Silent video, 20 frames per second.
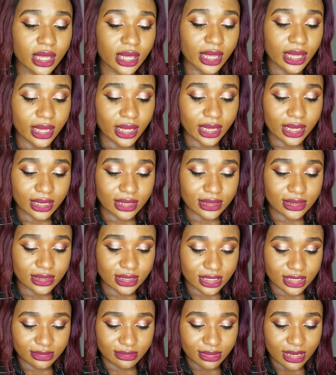And
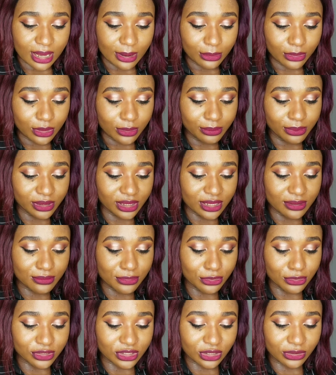I want to play
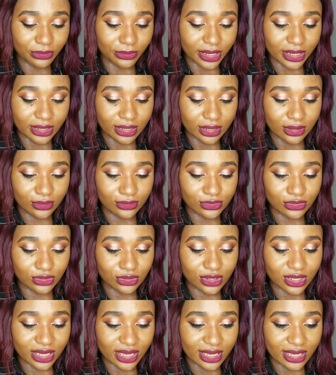music right now, so
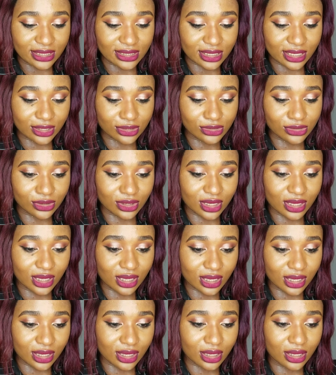you guys get to
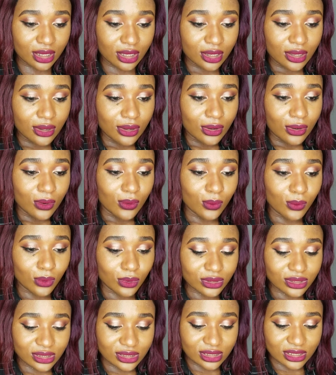hear
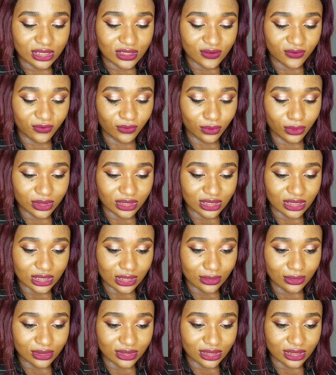what this phone
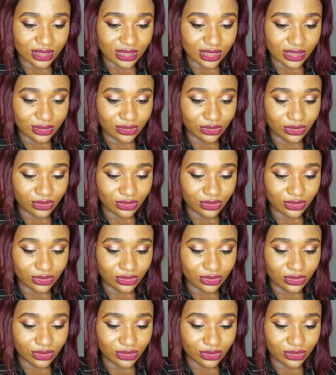sounds like.